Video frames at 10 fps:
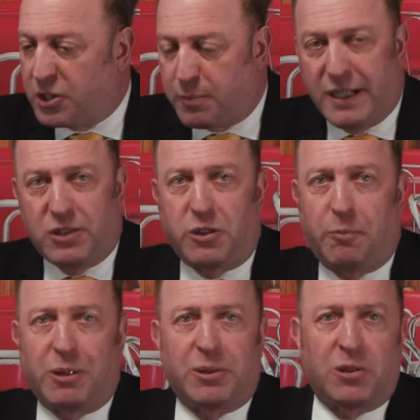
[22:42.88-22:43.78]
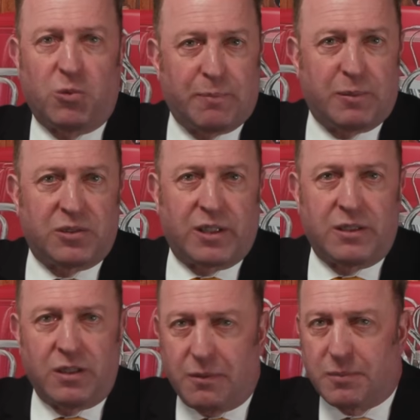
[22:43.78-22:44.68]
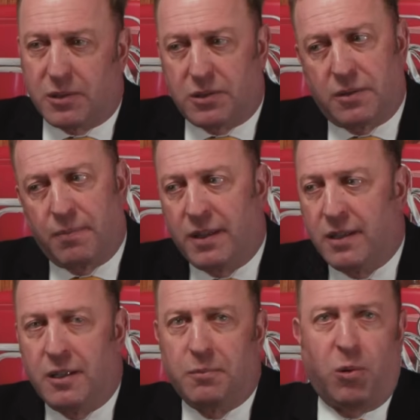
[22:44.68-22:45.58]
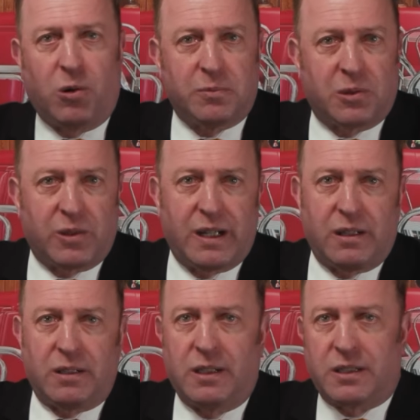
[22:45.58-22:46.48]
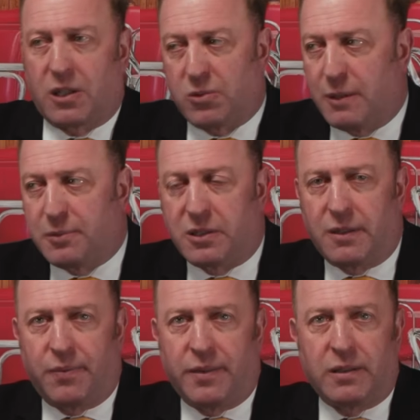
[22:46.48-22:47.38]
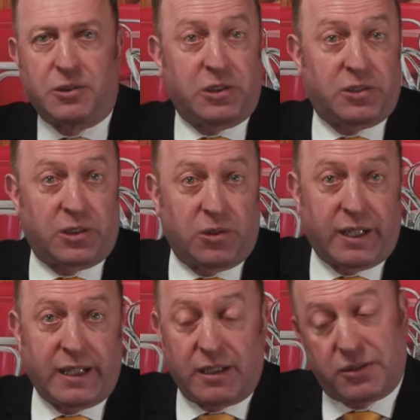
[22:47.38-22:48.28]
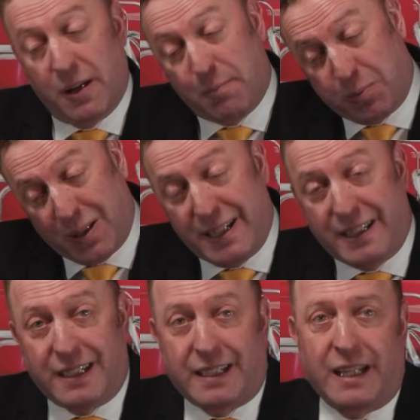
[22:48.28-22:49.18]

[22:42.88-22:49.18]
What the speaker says: Despite superior weapons and numbers, poor morale, corruption, logistical chaos plagued the